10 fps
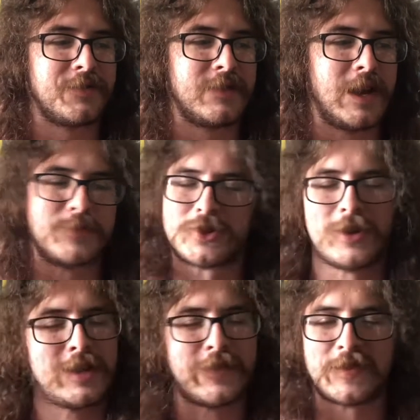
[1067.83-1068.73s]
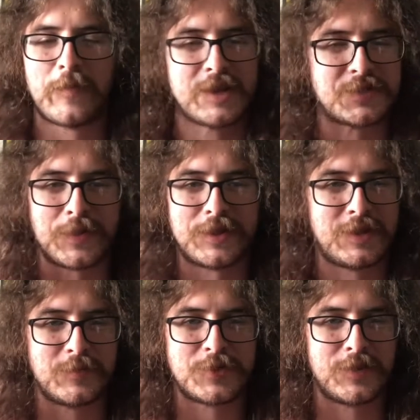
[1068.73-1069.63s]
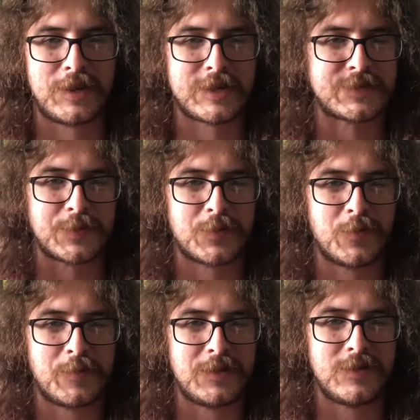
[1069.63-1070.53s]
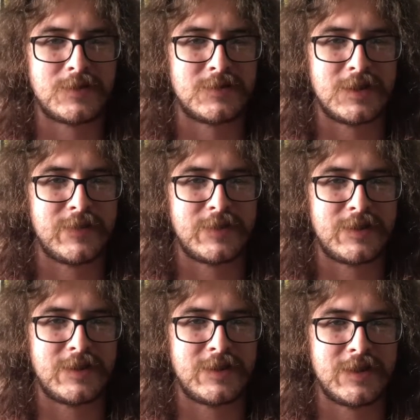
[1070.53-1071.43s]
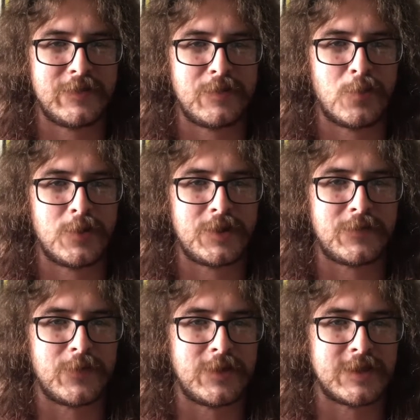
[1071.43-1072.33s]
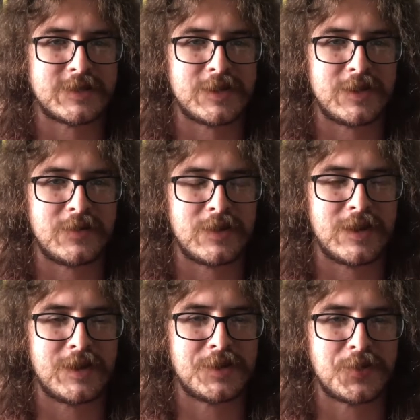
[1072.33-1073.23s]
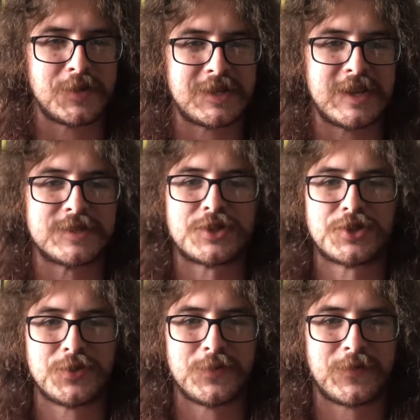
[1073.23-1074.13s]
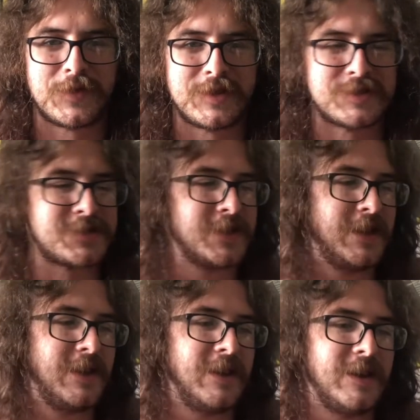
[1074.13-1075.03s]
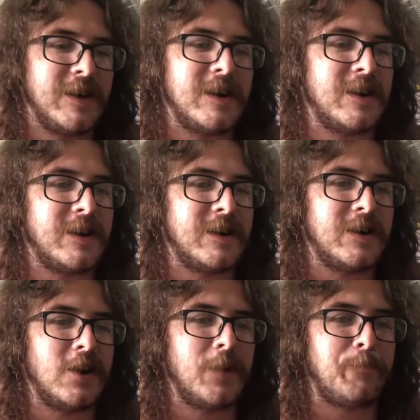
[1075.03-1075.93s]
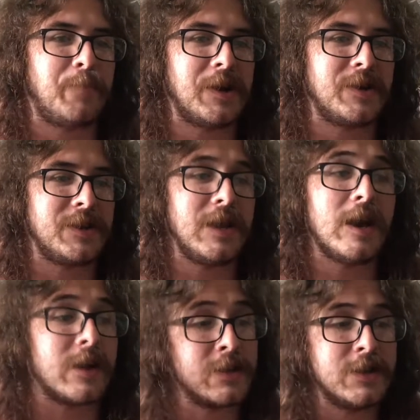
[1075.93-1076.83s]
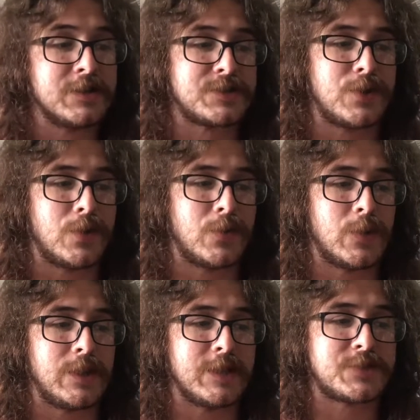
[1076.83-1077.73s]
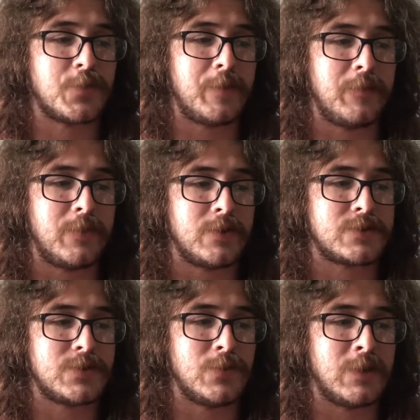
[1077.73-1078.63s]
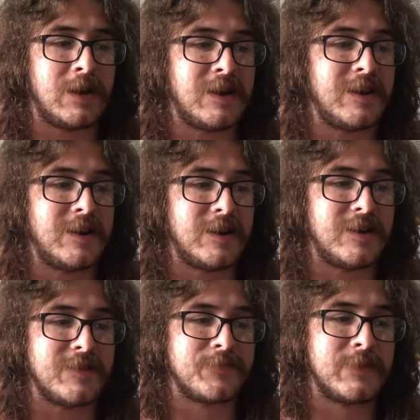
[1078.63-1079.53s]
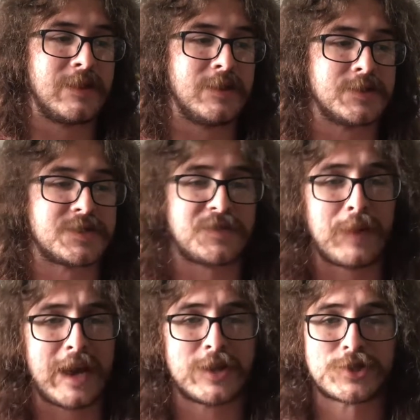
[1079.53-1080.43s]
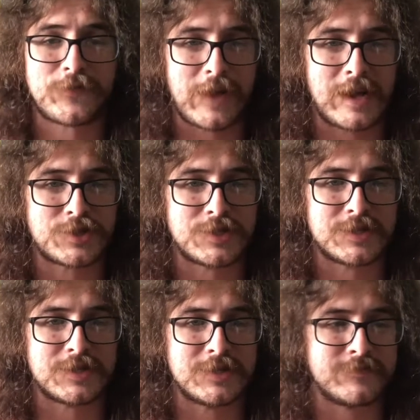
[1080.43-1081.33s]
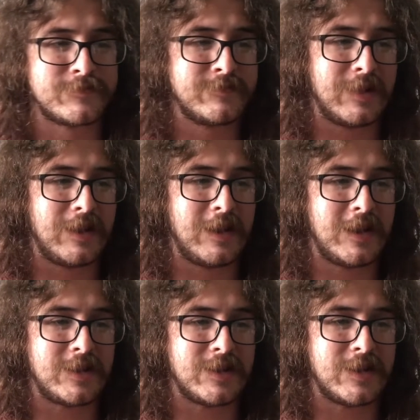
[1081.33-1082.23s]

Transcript: I'm sure I'll have to mess with it. I'm sure the next one will be even more different because I didn't do a test shoot for this. But yeah, so let's remember to smash fascism, and